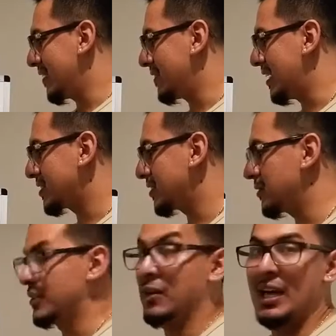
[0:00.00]
if they ask
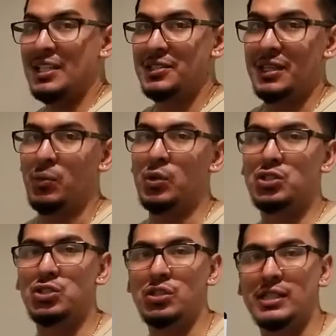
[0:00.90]
you, they'll ask you that. What
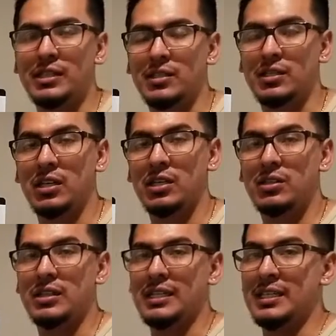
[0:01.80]
circuit
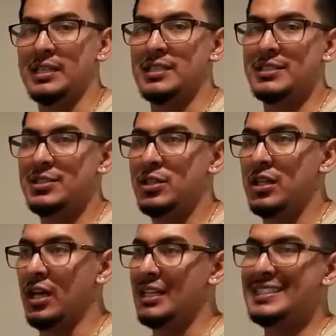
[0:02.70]
color is
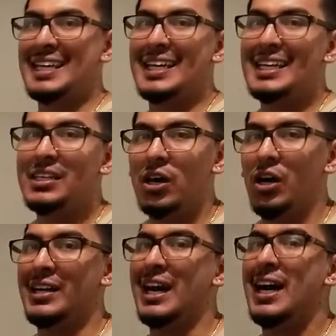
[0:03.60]
10
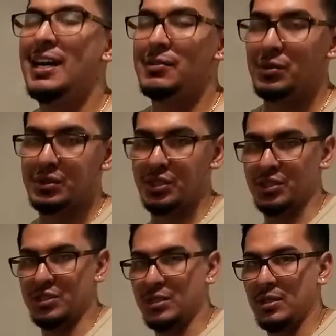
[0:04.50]
on a high voltage